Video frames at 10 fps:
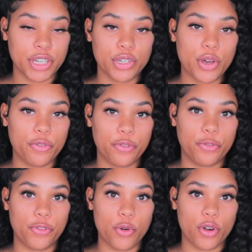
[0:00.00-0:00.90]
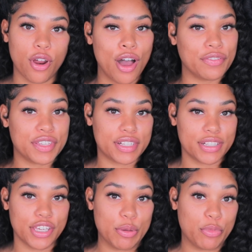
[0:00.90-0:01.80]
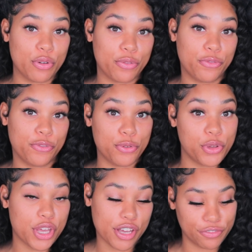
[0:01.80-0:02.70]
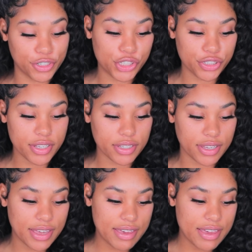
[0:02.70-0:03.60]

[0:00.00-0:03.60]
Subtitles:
gonna go for obviously a more full coverage look.